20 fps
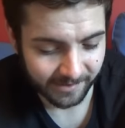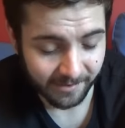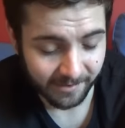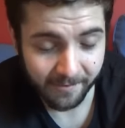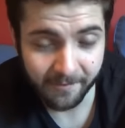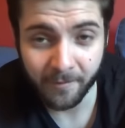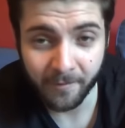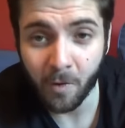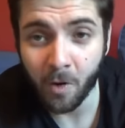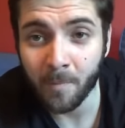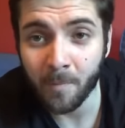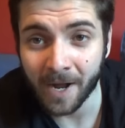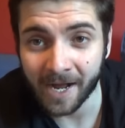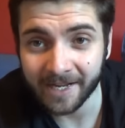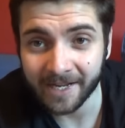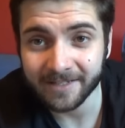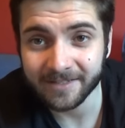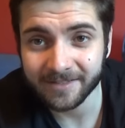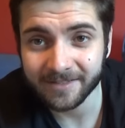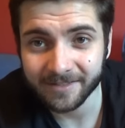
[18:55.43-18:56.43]
4
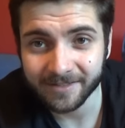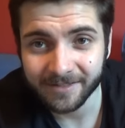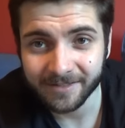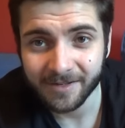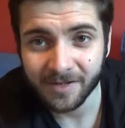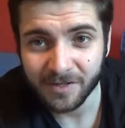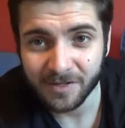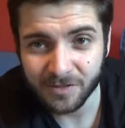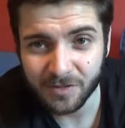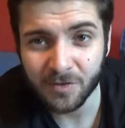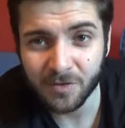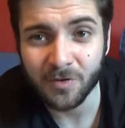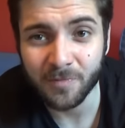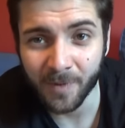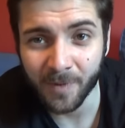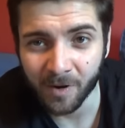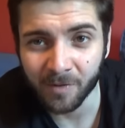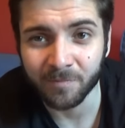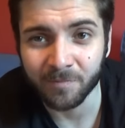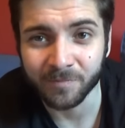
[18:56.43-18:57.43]
might, 2
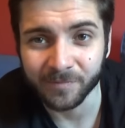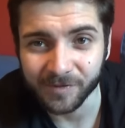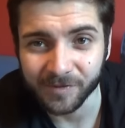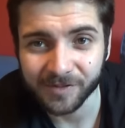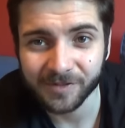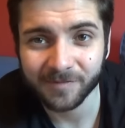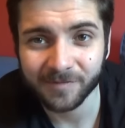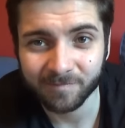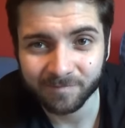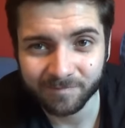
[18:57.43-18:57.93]
bombs,